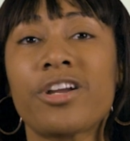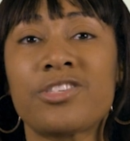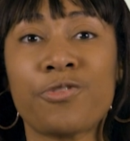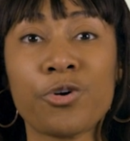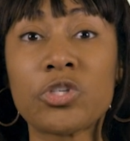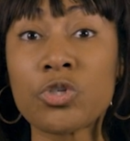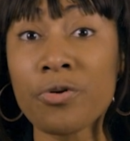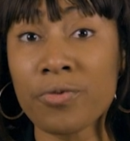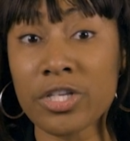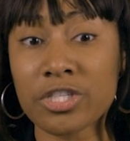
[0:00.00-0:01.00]
it's focused
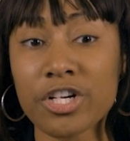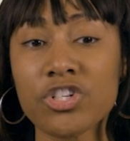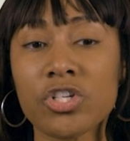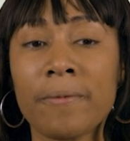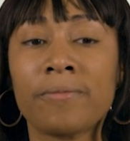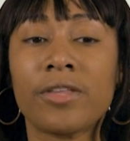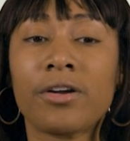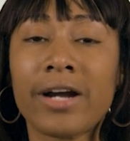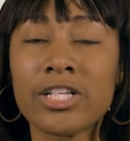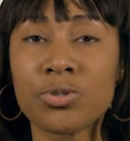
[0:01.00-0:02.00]
on research, the
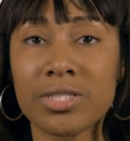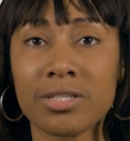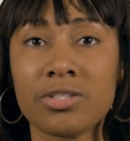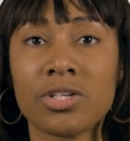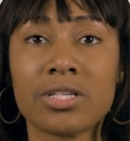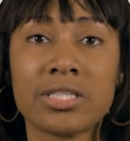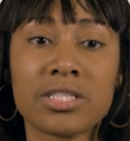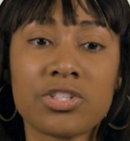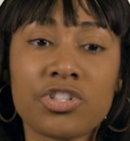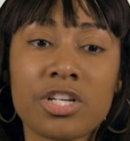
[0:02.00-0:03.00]
graduate teaching
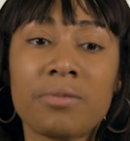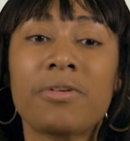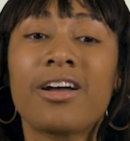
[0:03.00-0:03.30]
assistantship,